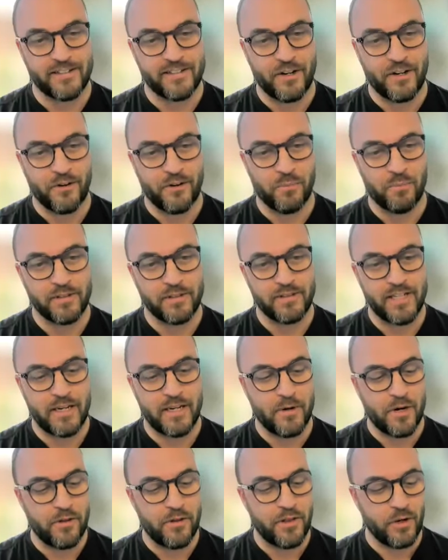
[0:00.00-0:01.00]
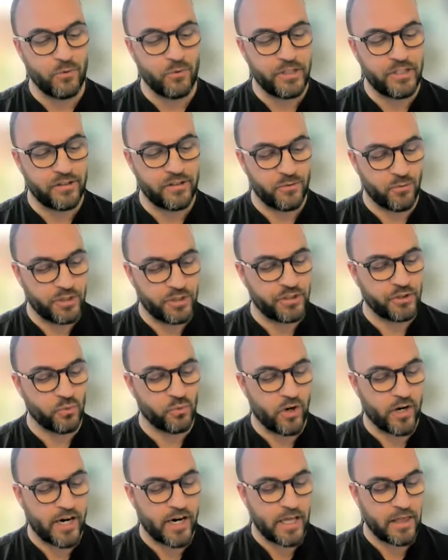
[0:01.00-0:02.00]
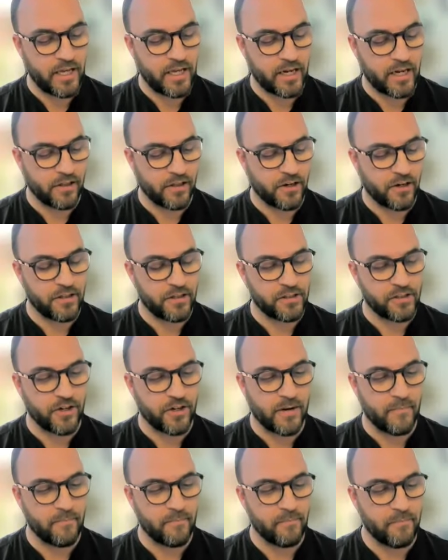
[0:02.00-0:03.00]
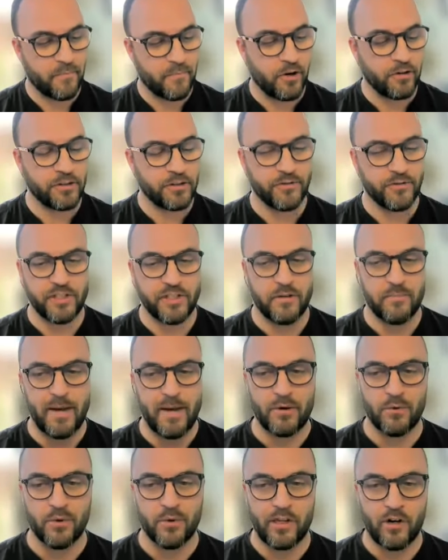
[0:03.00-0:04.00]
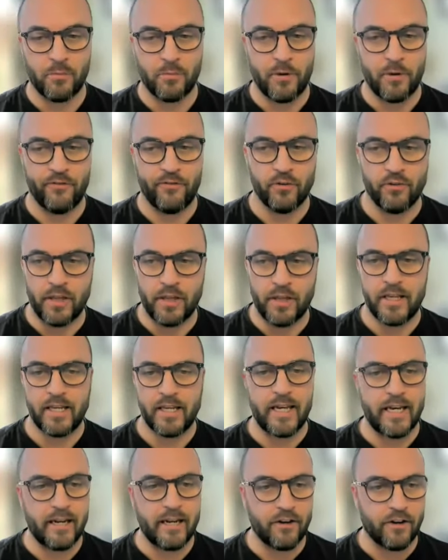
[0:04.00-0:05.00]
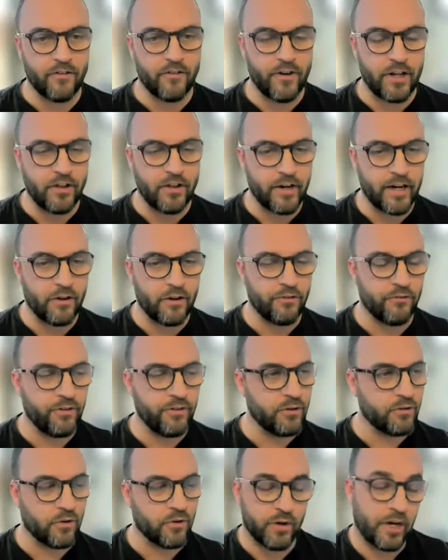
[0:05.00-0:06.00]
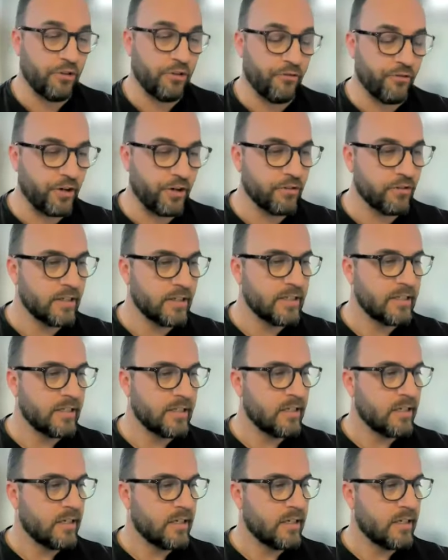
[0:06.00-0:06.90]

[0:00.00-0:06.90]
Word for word: This whole placebo thing, which which is why I think a lot of the time, those of us in the manual therapy field, and I think any kind of allied health field or health field,